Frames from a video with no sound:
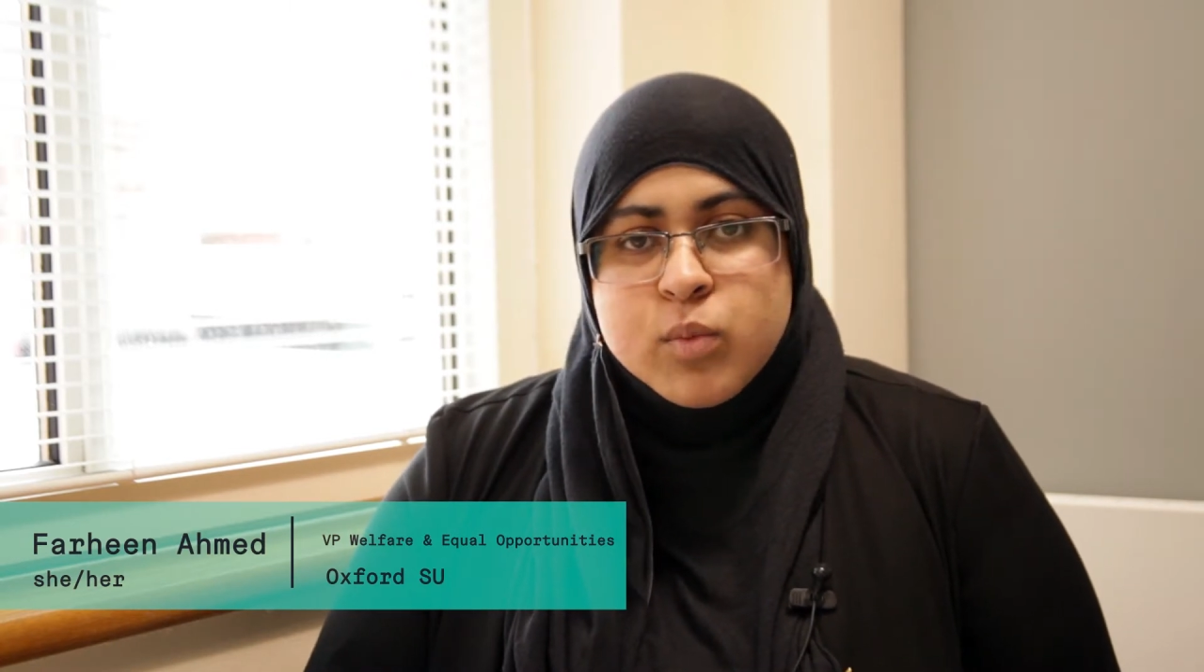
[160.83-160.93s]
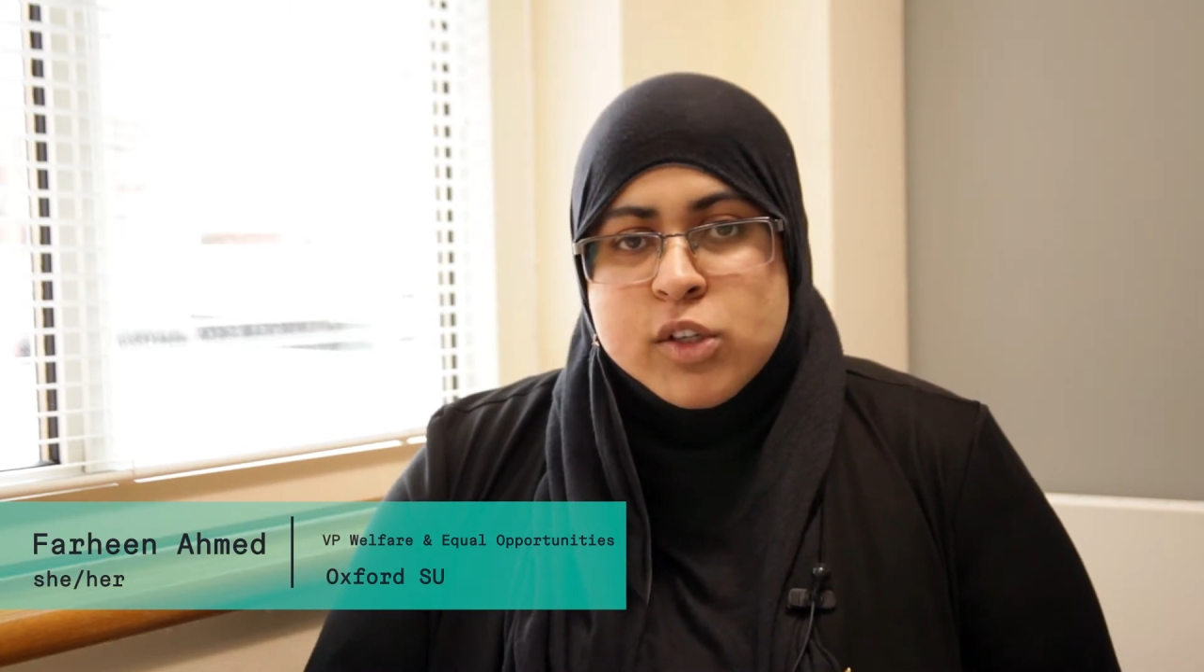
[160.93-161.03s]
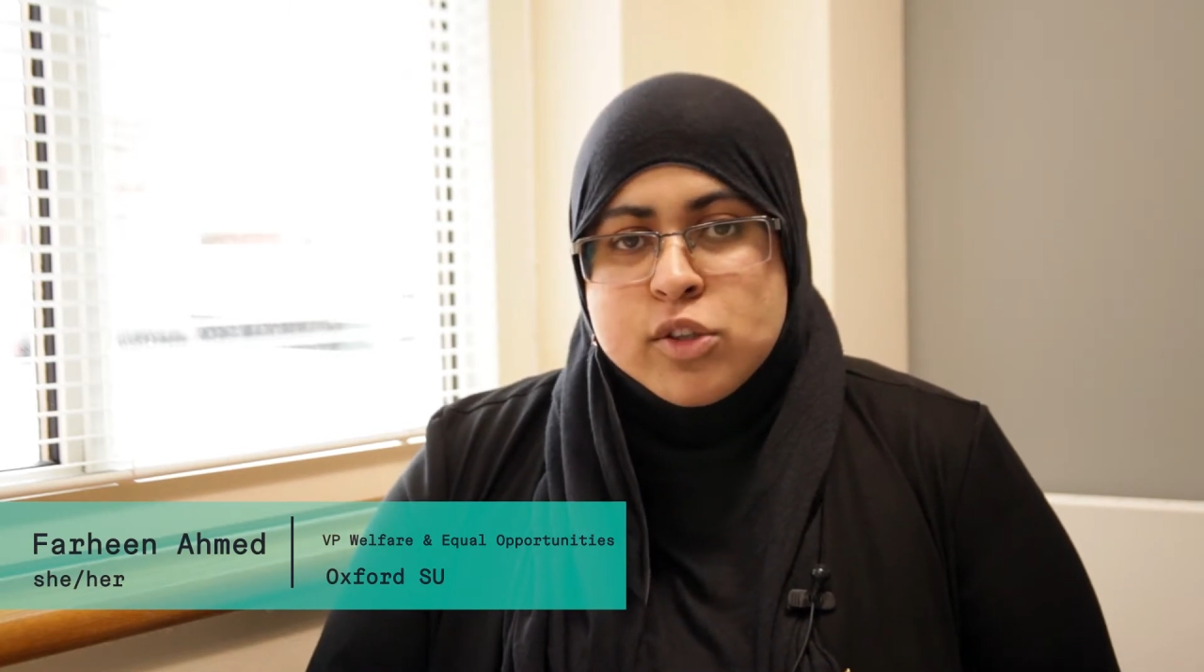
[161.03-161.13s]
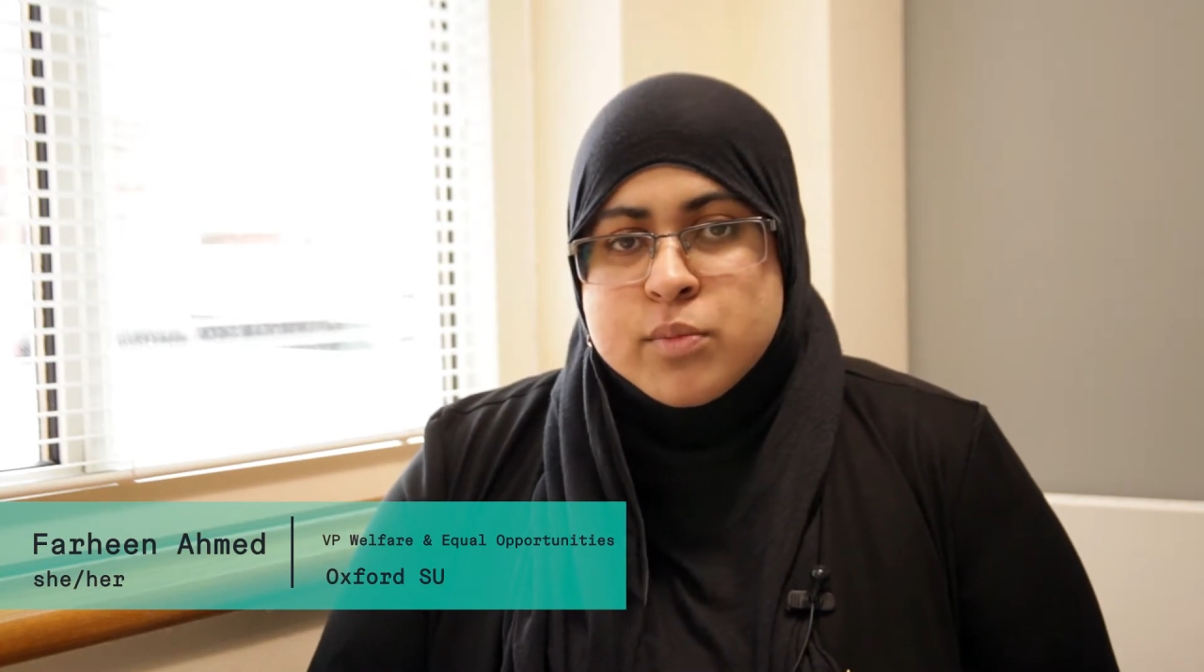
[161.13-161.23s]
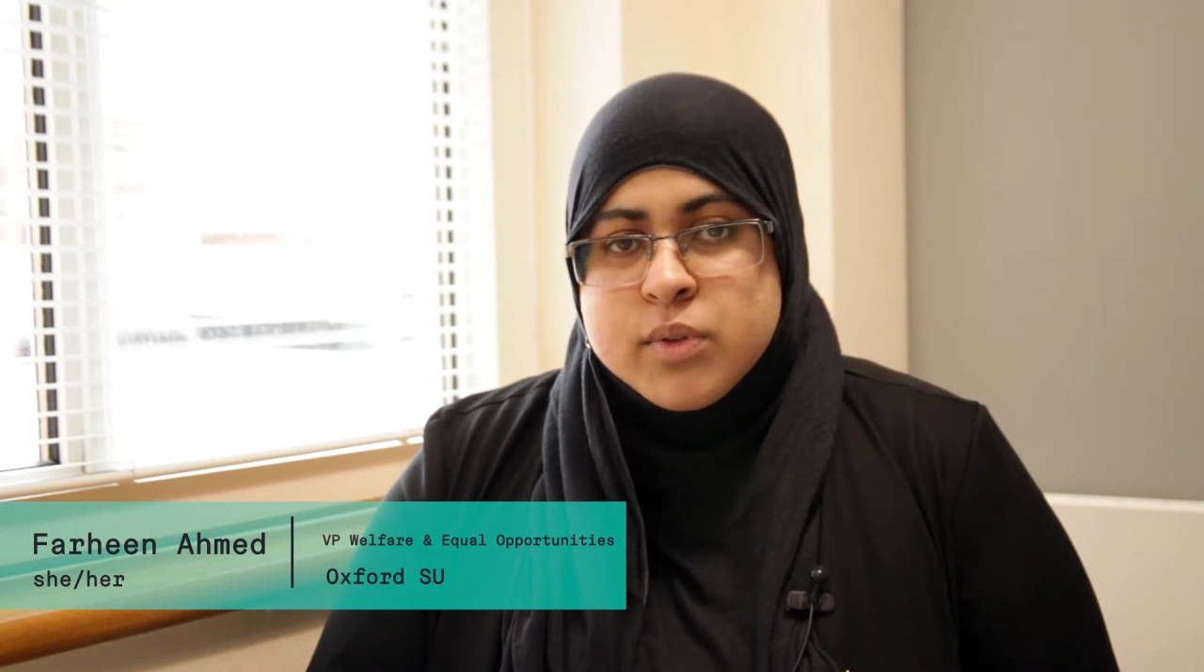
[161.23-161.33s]

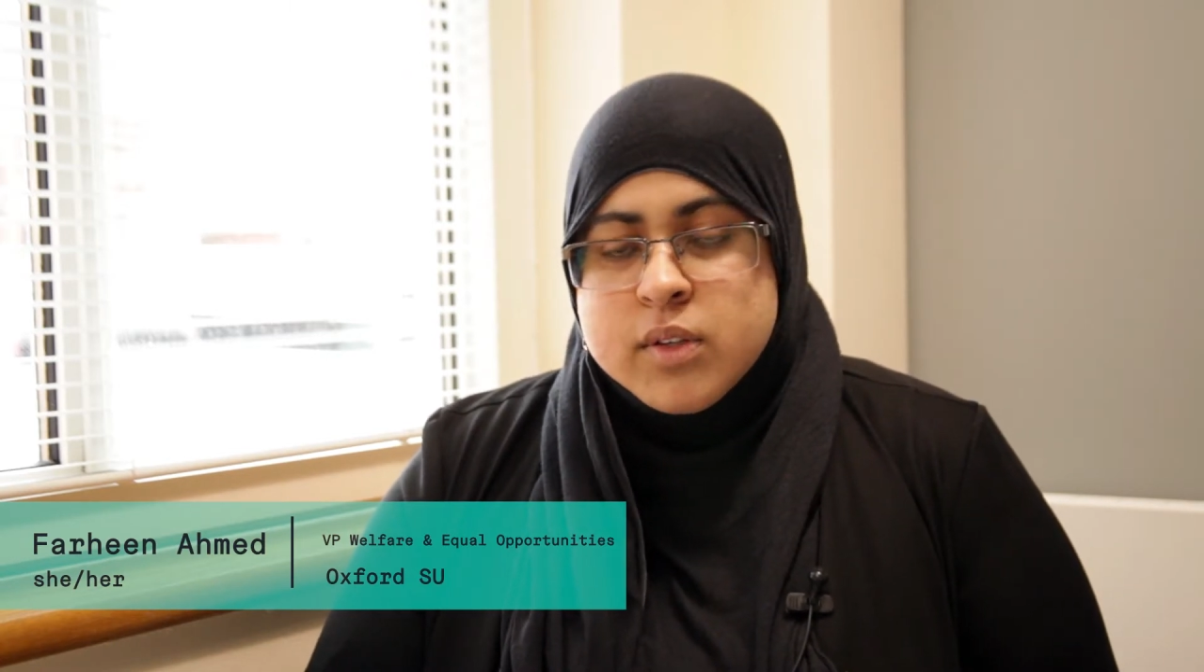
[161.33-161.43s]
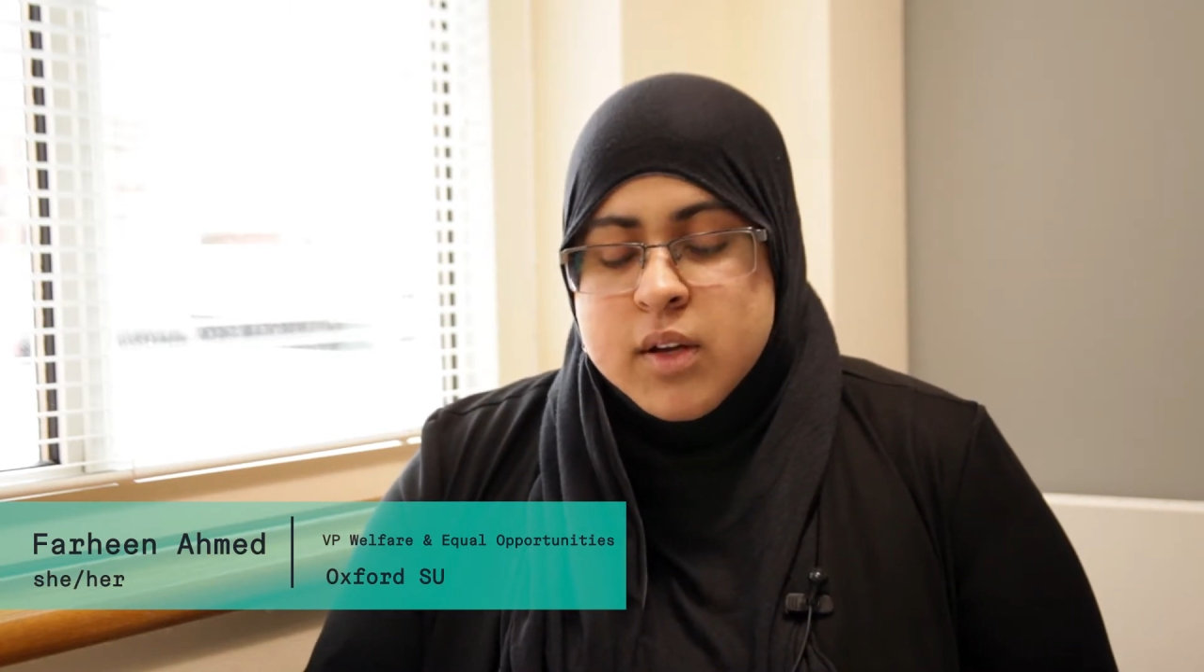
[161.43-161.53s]
workshops,